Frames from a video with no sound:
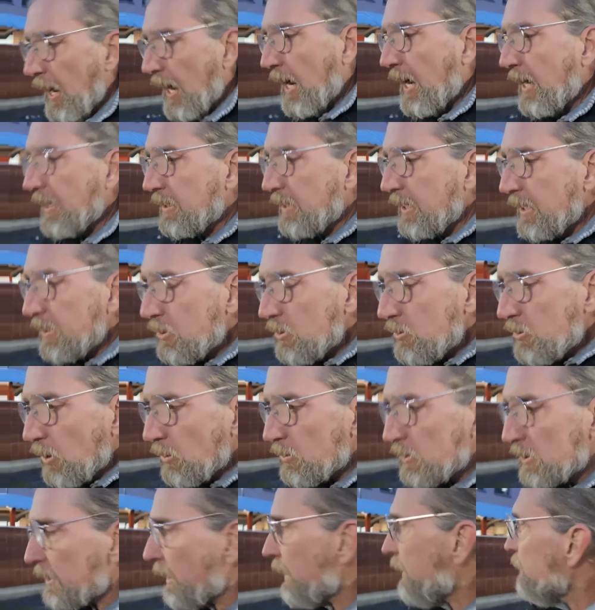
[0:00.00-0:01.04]
And then you
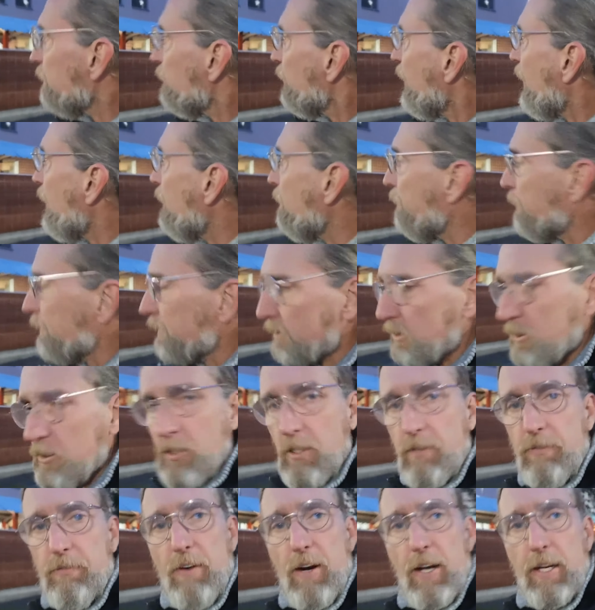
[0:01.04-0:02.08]
don't say what happens to
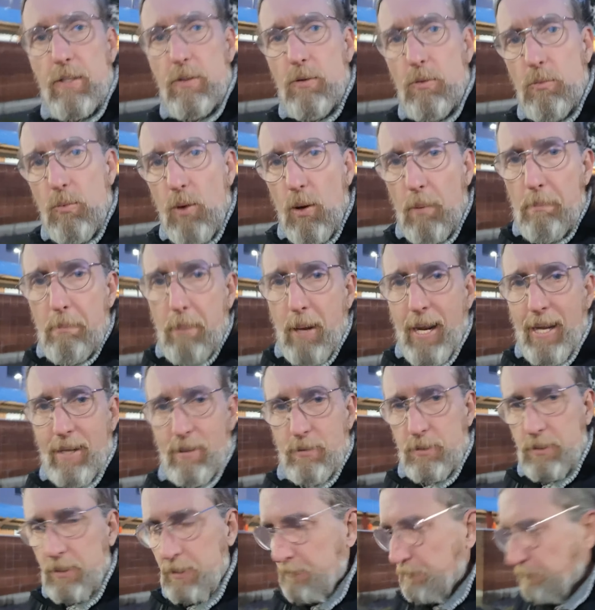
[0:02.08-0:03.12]
the final
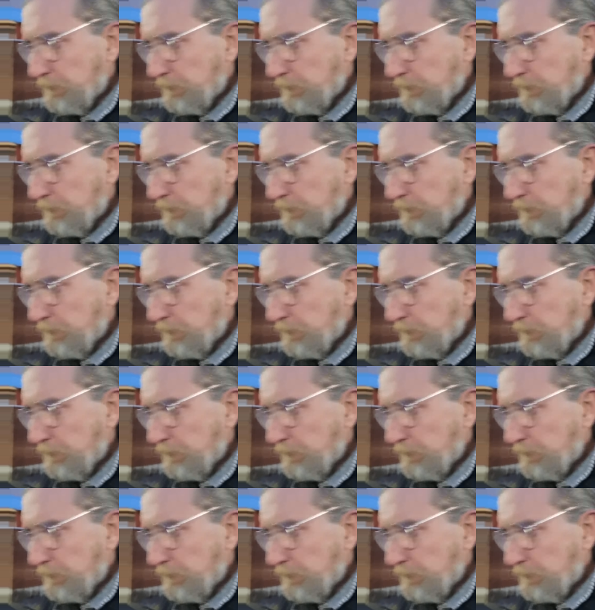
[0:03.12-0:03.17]
£1.